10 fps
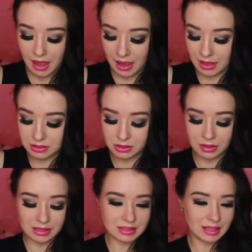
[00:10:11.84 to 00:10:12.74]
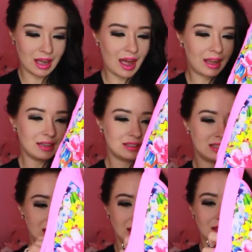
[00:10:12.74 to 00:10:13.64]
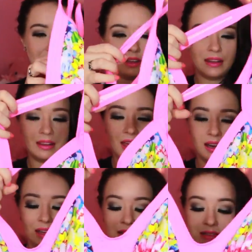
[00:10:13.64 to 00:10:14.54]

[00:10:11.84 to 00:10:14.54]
and so you guys can kind of see that it